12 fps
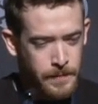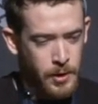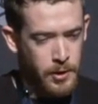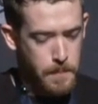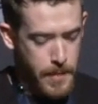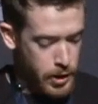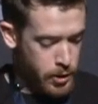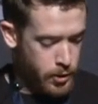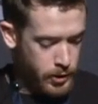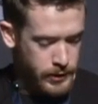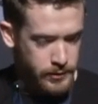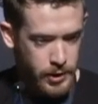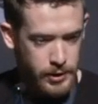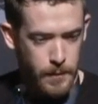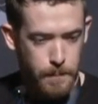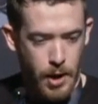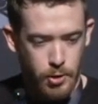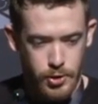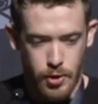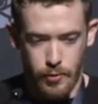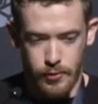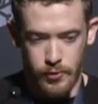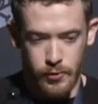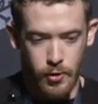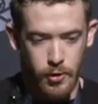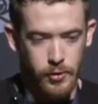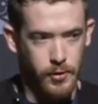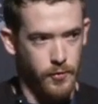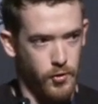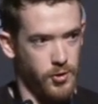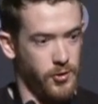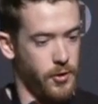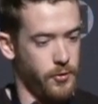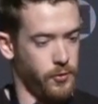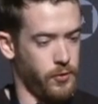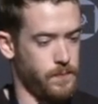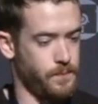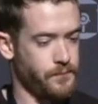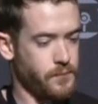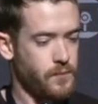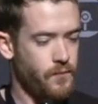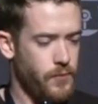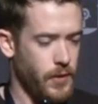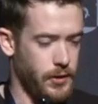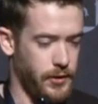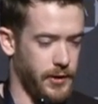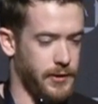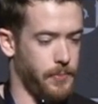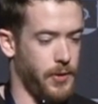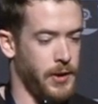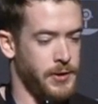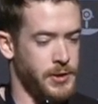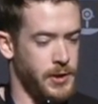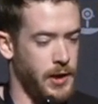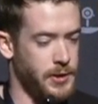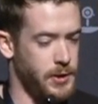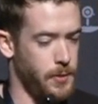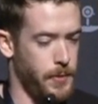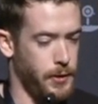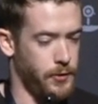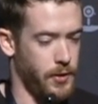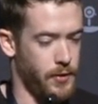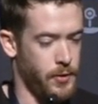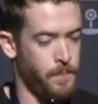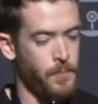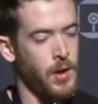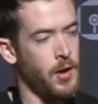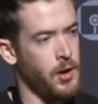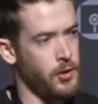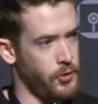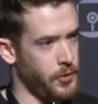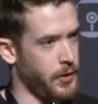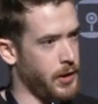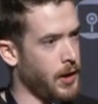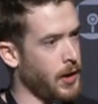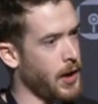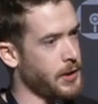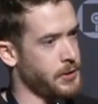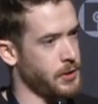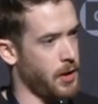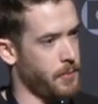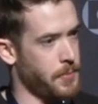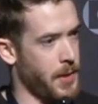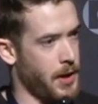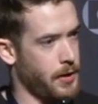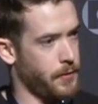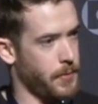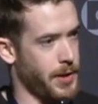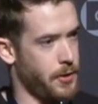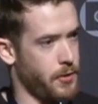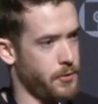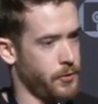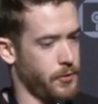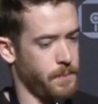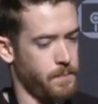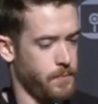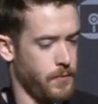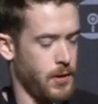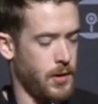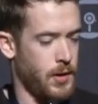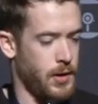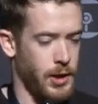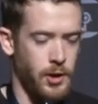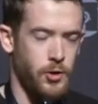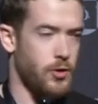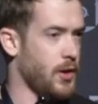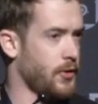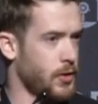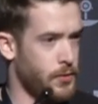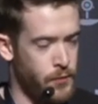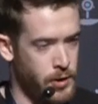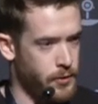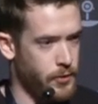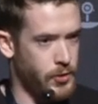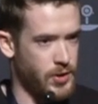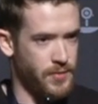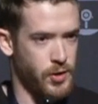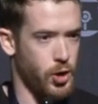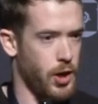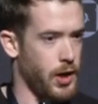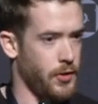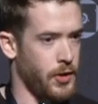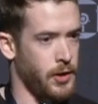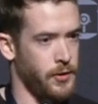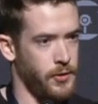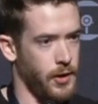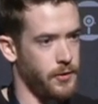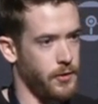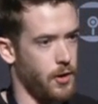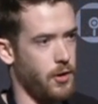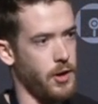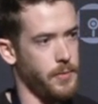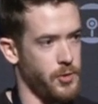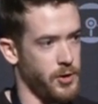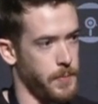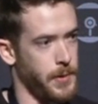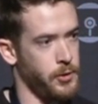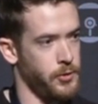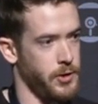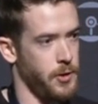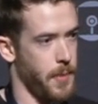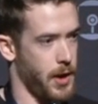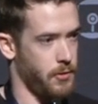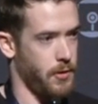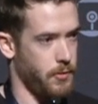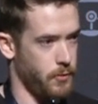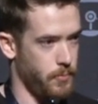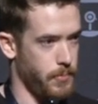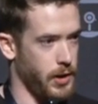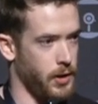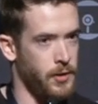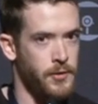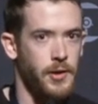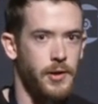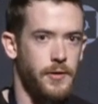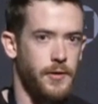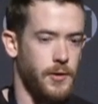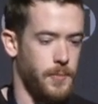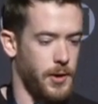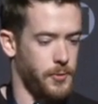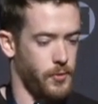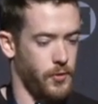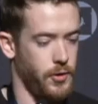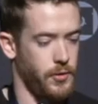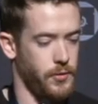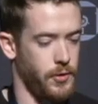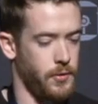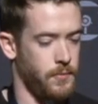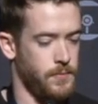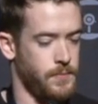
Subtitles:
On that background, a detected PowerShell was installed on the first host. Sets up that HTTP server. You see the GET actually coming back from that host. Again, you don't have to configure the server or anything. It stands it all up transparently in the background, making it as easy as possible for the user.